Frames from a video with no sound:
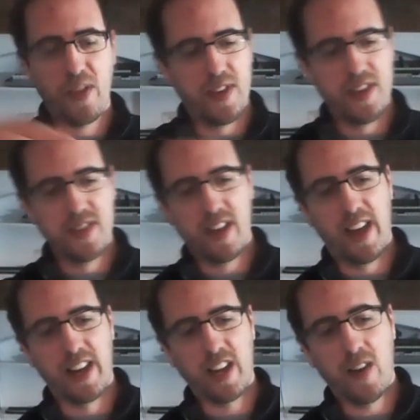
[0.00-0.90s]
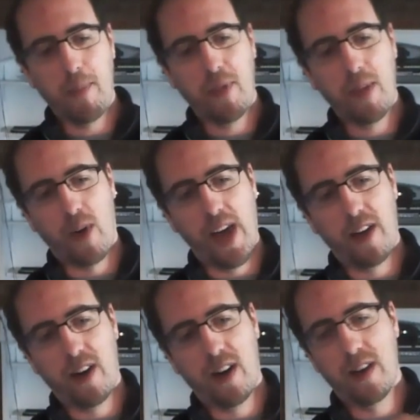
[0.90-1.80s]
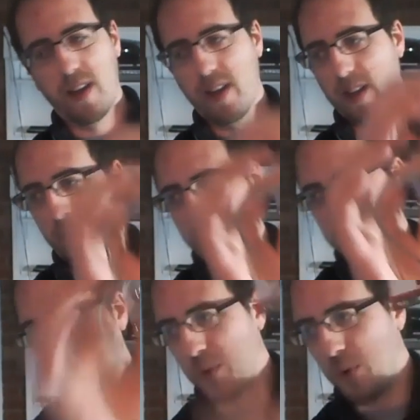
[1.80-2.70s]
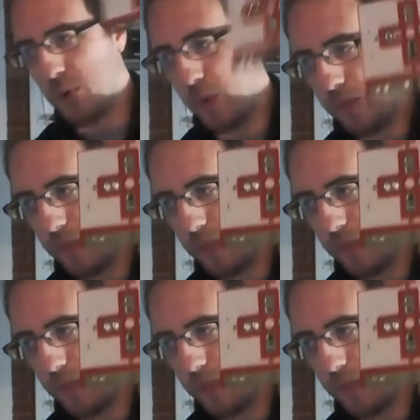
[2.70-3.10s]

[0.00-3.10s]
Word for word: these and clip them right on to